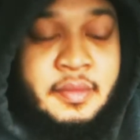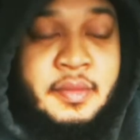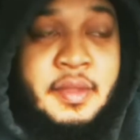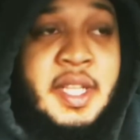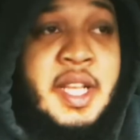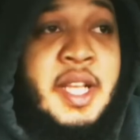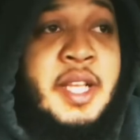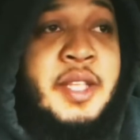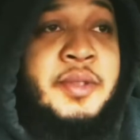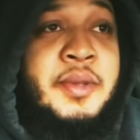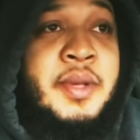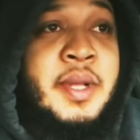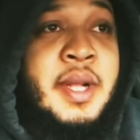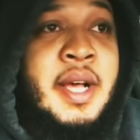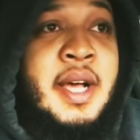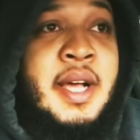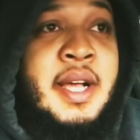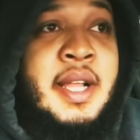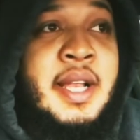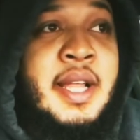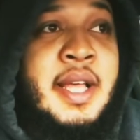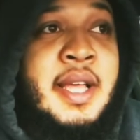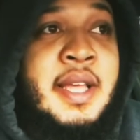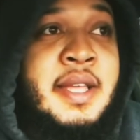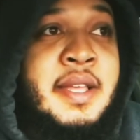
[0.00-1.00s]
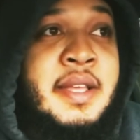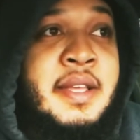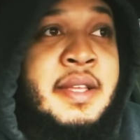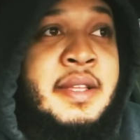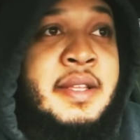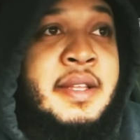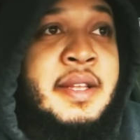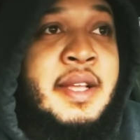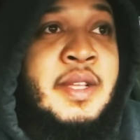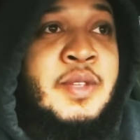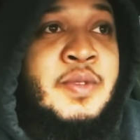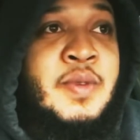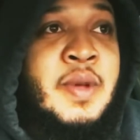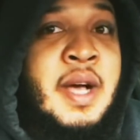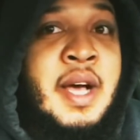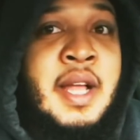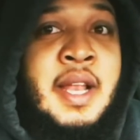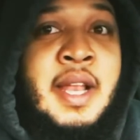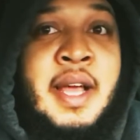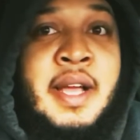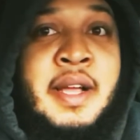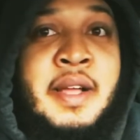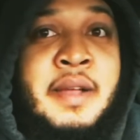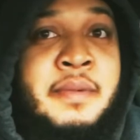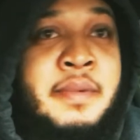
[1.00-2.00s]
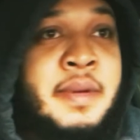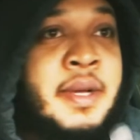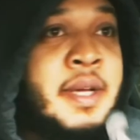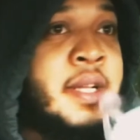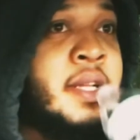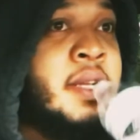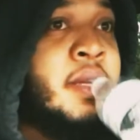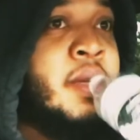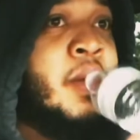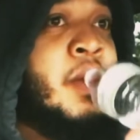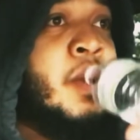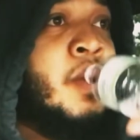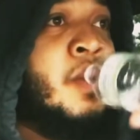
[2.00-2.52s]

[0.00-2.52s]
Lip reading: That's what I like it. That's what I like about it.